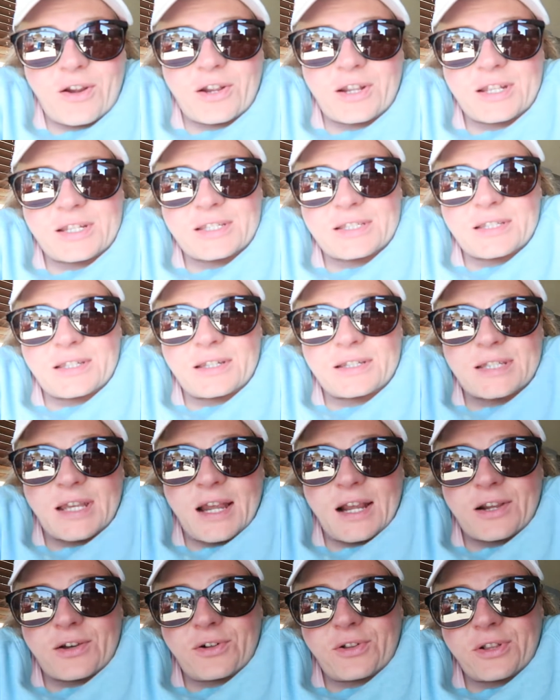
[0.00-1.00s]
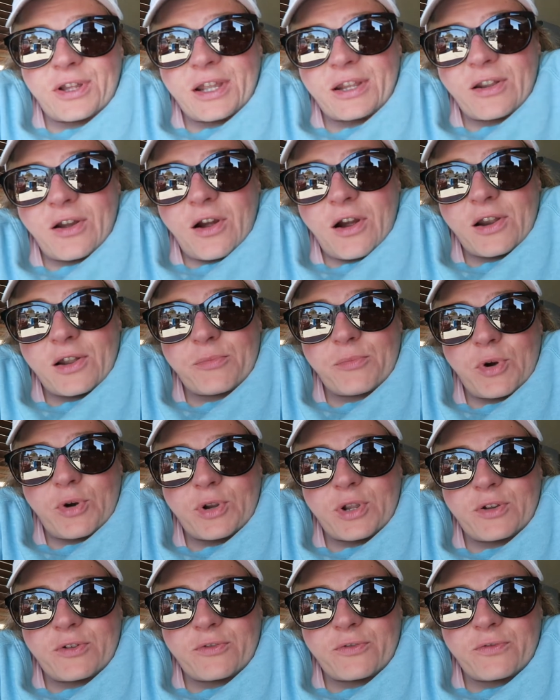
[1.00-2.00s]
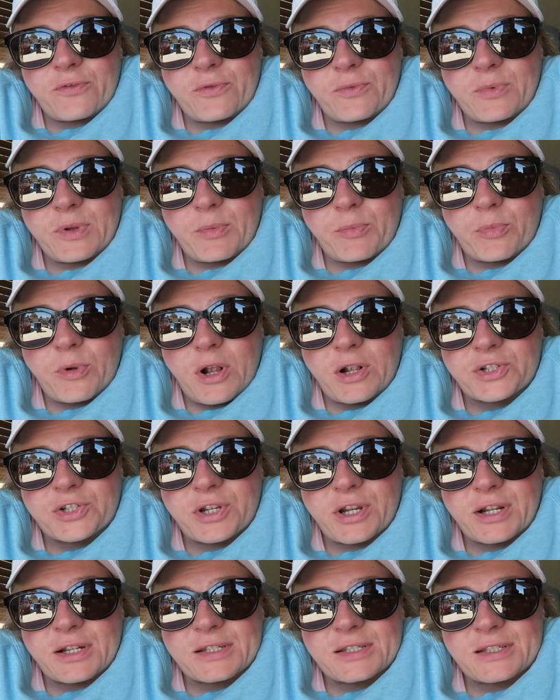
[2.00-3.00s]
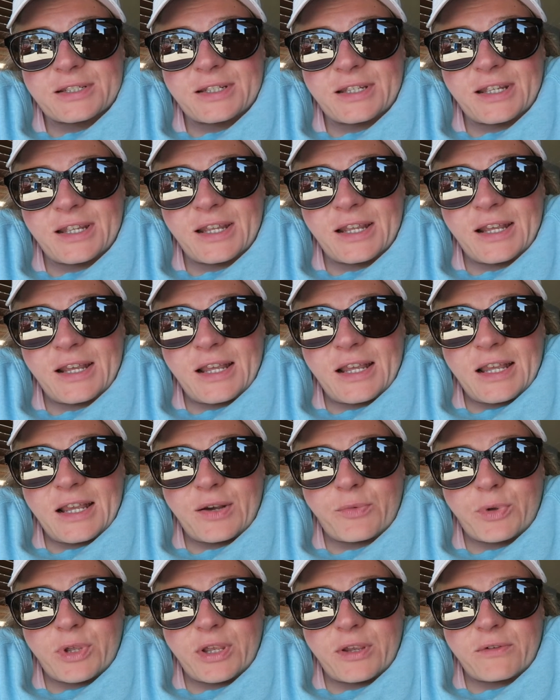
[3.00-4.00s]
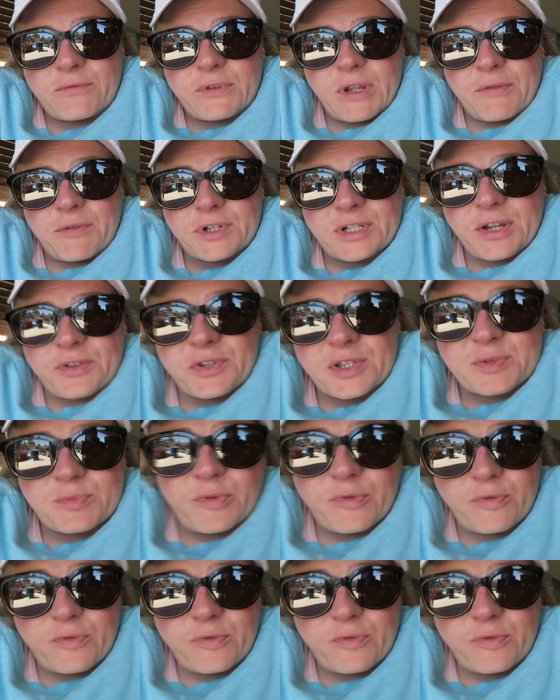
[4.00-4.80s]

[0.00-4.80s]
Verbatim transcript: are going to tackle an automotive project. We've never done this